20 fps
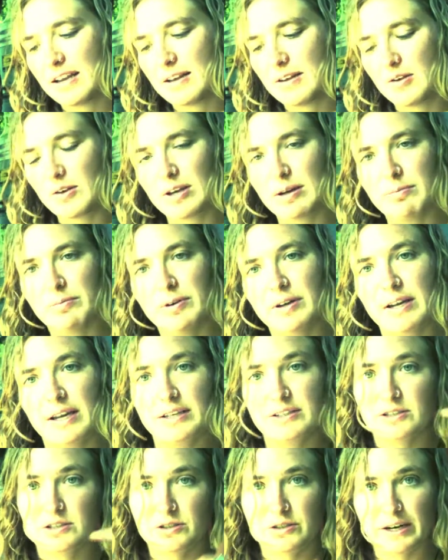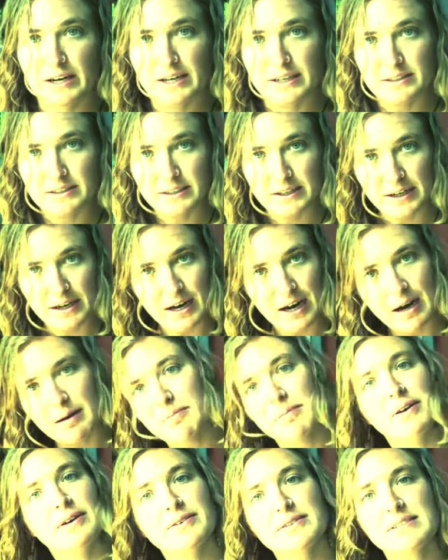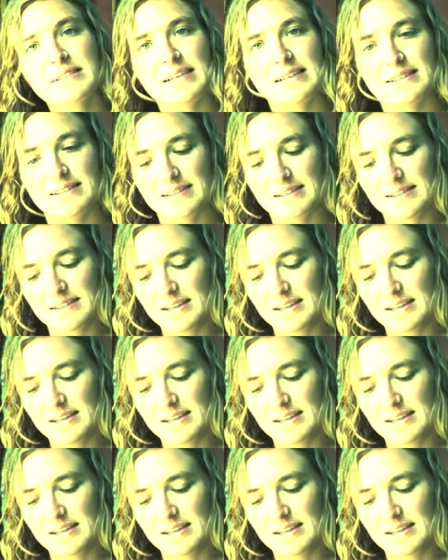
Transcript: You can put it straight into your compost as